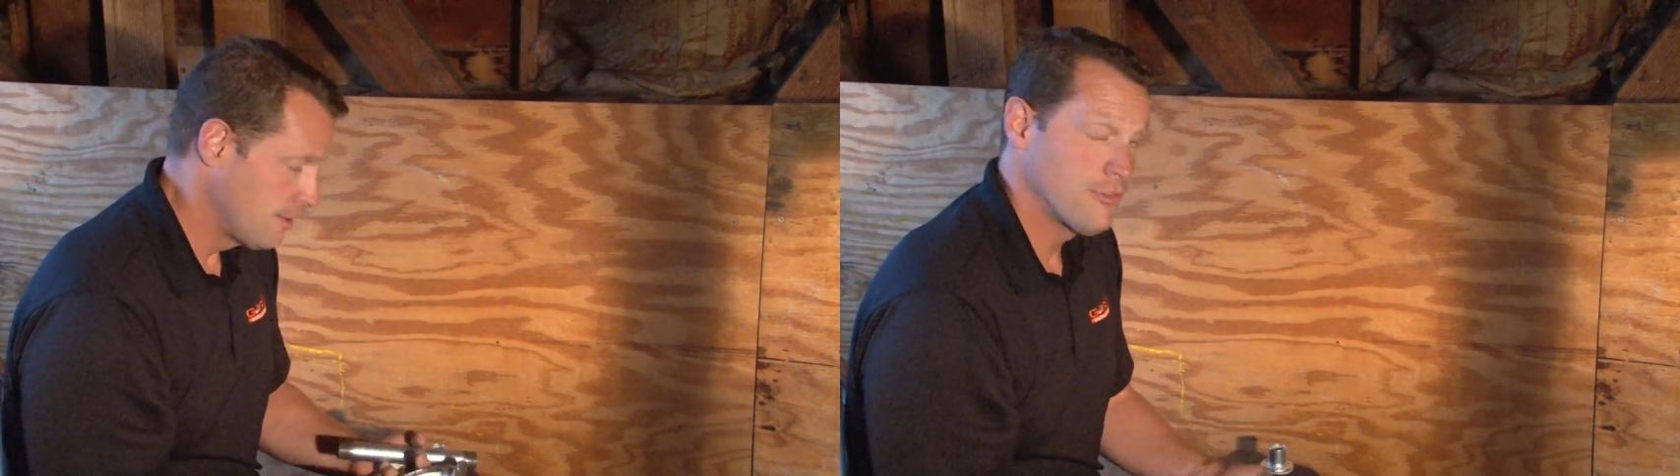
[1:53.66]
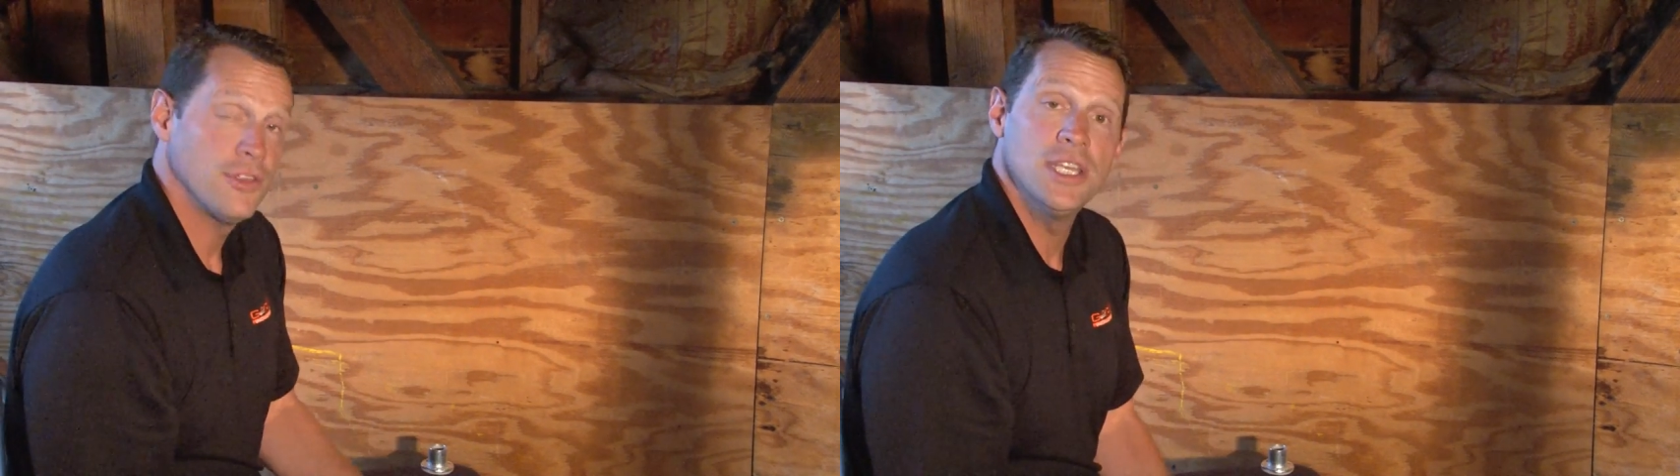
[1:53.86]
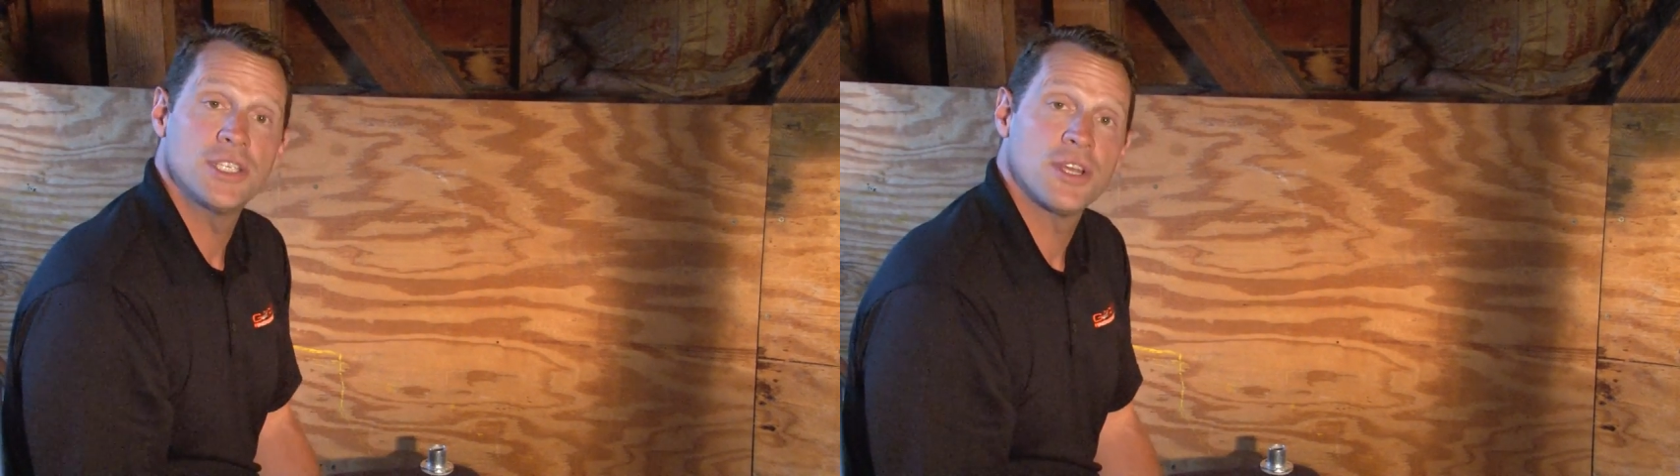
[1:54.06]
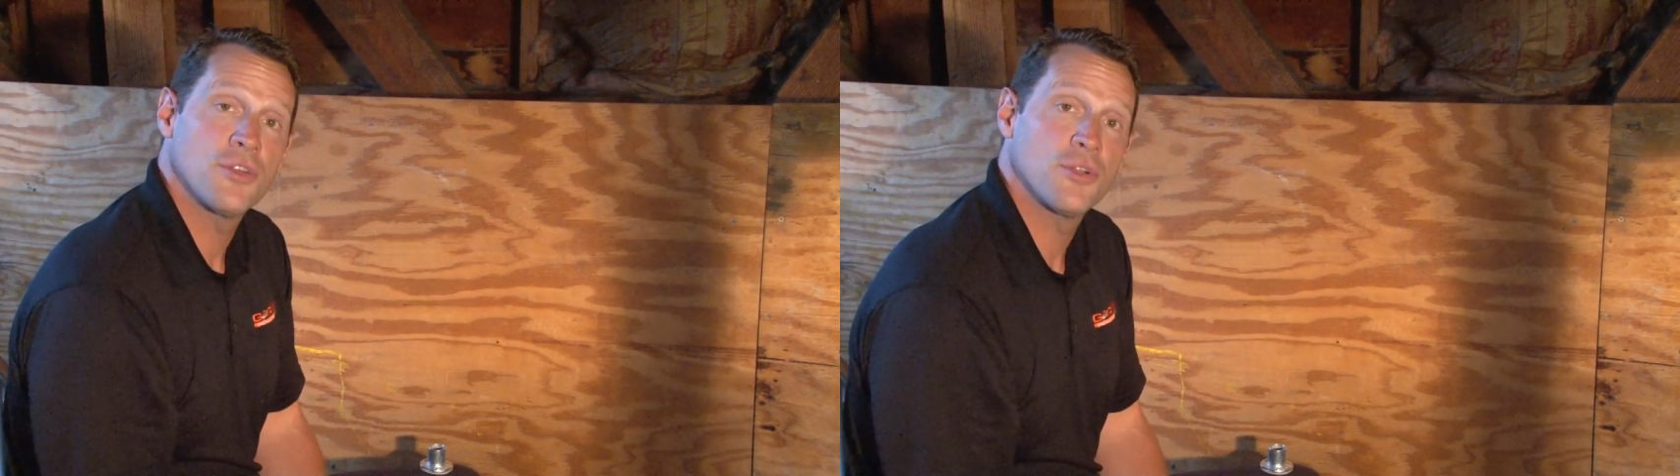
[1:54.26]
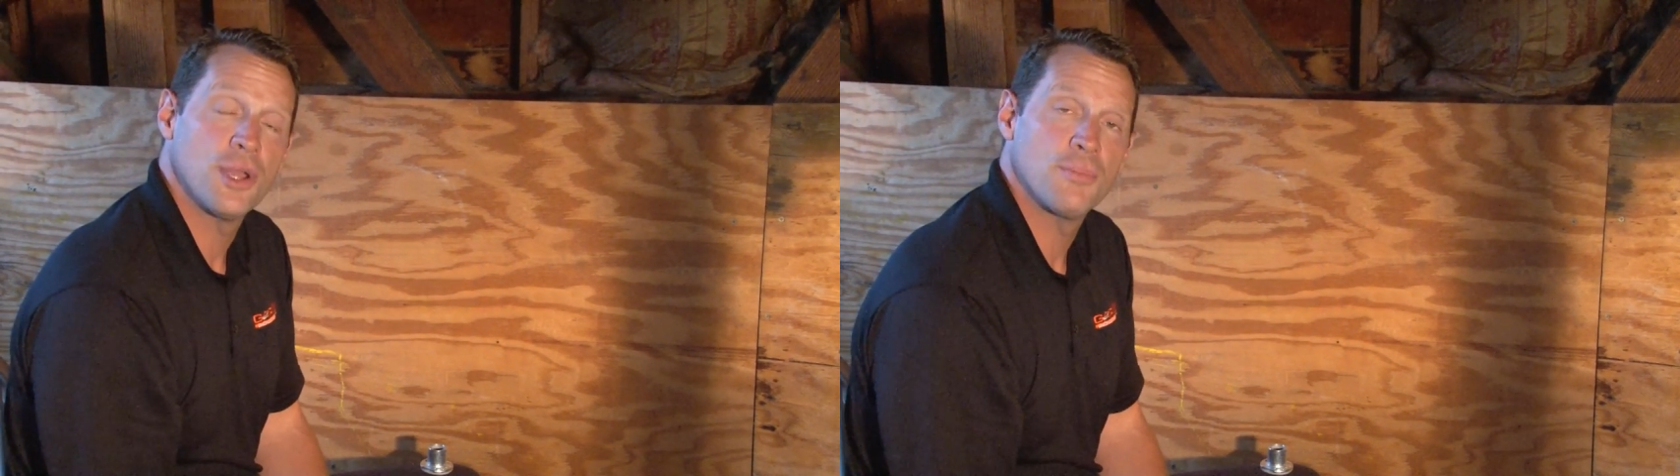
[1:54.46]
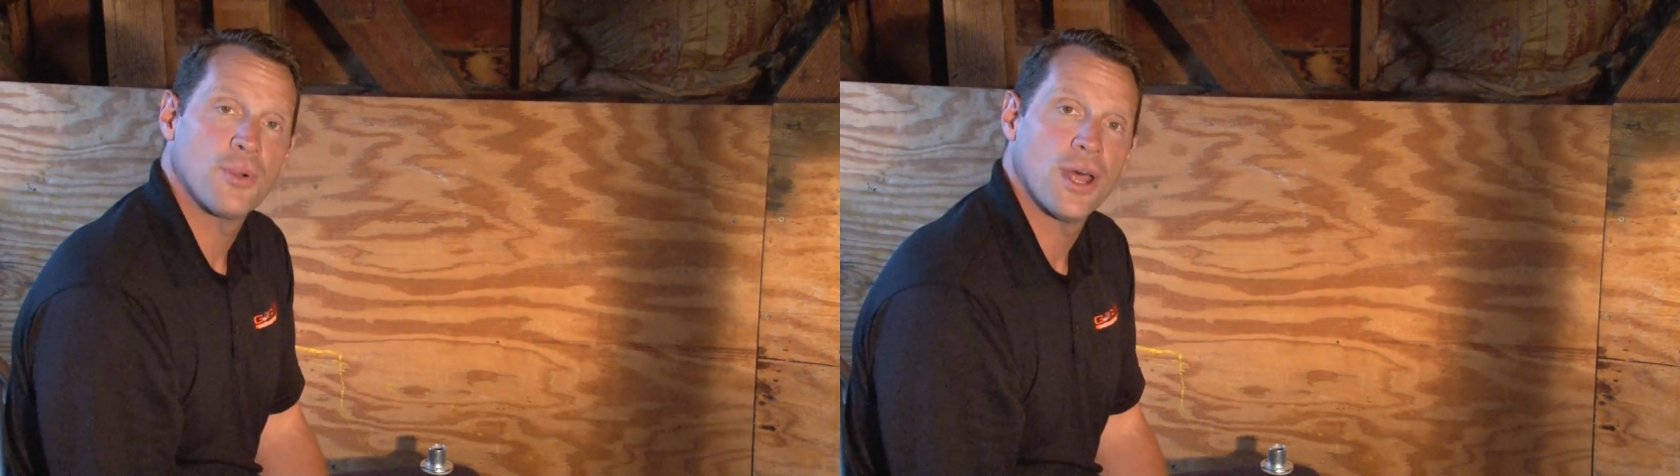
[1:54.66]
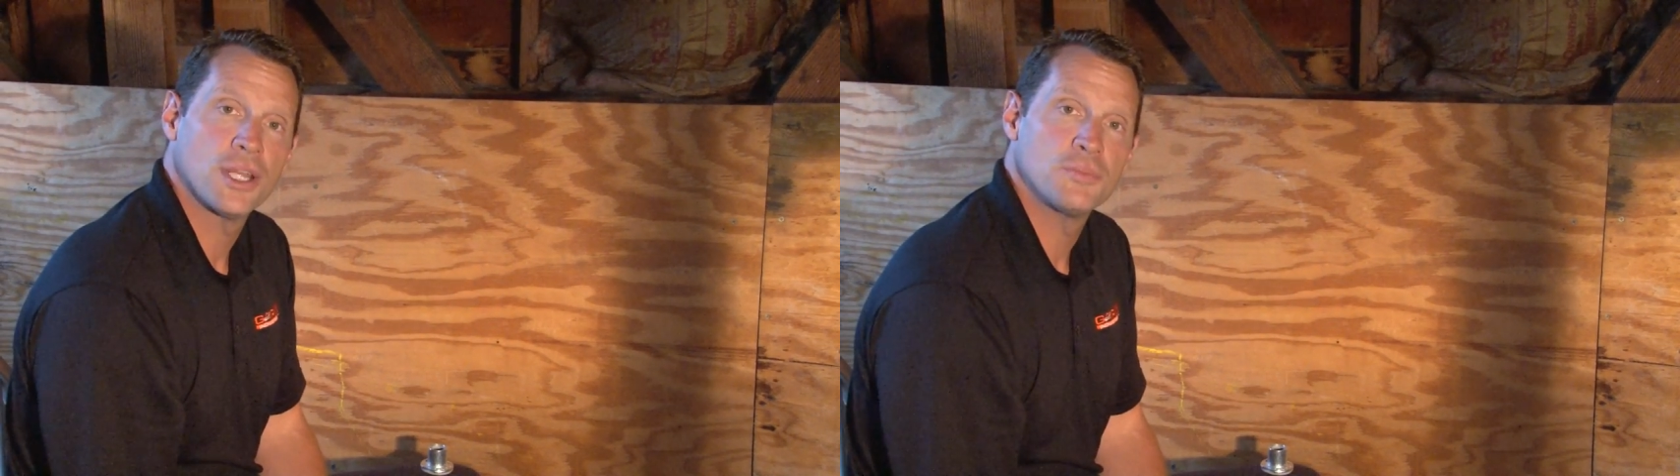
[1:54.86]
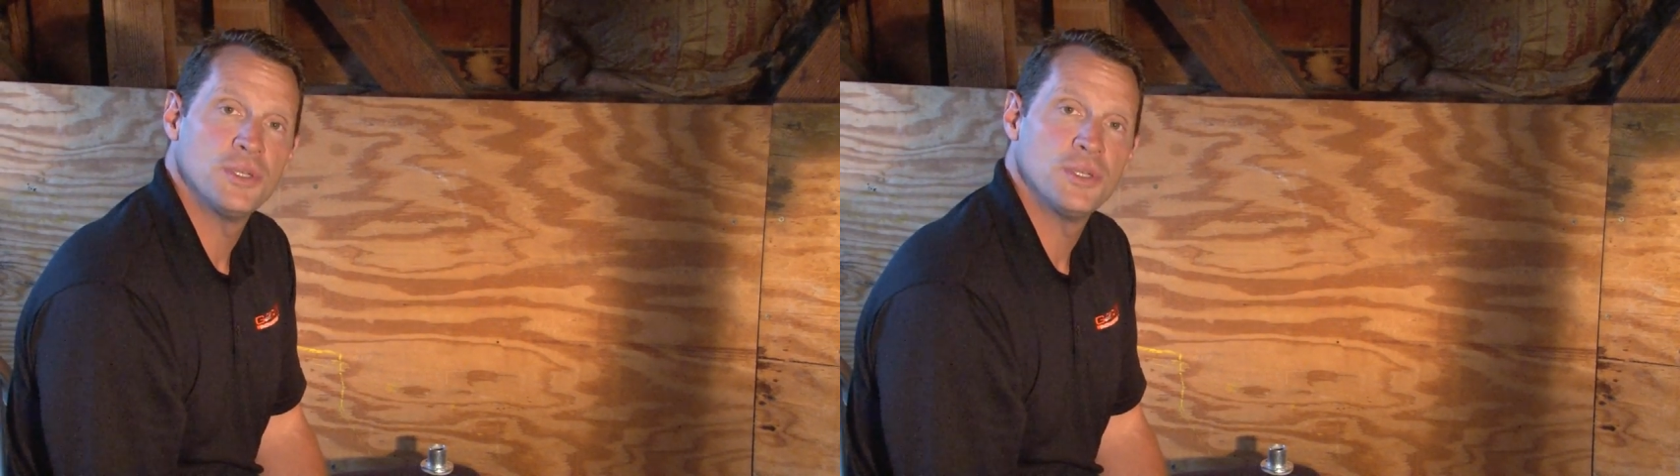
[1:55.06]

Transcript: For these and other great products,